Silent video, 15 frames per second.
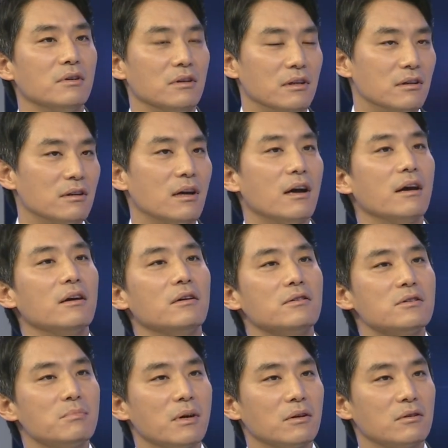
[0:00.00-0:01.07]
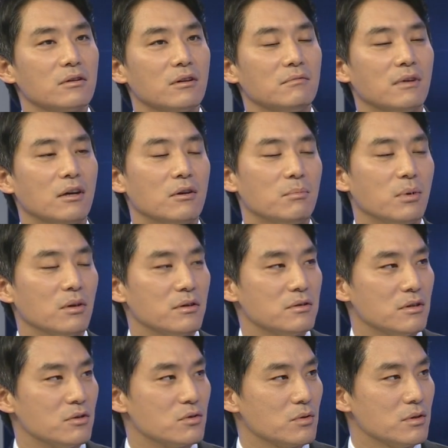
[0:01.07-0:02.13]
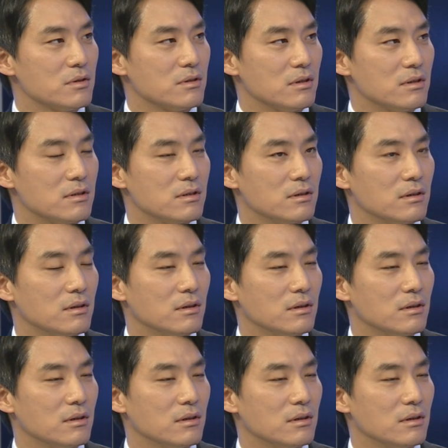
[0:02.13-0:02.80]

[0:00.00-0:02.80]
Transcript: the entire spectrum of our policy choices.